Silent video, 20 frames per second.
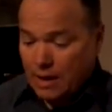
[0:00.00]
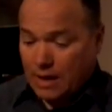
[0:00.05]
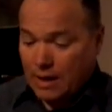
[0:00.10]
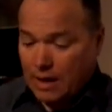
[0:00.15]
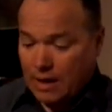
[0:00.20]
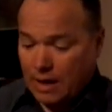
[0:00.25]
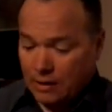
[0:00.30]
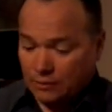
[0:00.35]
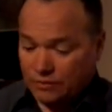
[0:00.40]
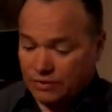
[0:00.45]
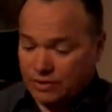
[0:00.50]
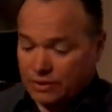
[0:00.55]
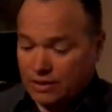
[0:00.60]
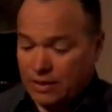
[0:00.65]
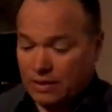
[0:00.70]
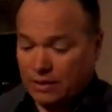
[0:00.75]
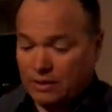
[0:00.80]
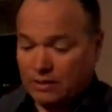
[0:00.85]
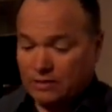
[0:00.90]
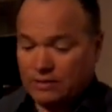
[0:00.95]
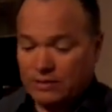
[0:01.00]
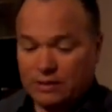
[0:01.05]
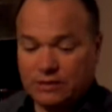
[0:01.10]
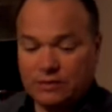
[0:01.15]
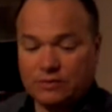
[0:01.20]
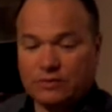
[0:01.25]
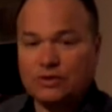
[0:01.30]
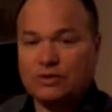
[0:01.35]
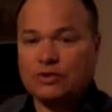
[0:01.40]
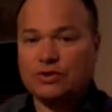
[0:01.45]
how she can
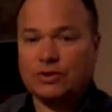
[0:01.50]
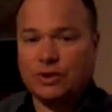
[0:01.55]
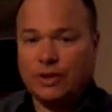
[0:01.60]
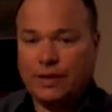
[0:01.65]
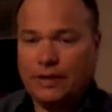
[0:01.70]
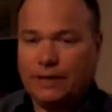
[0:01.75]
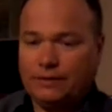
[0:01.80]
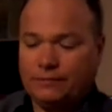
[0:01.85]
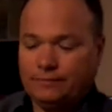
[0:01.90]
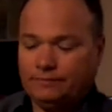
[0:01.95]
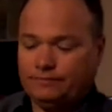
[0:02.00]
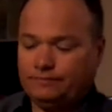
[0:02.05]
continue to train,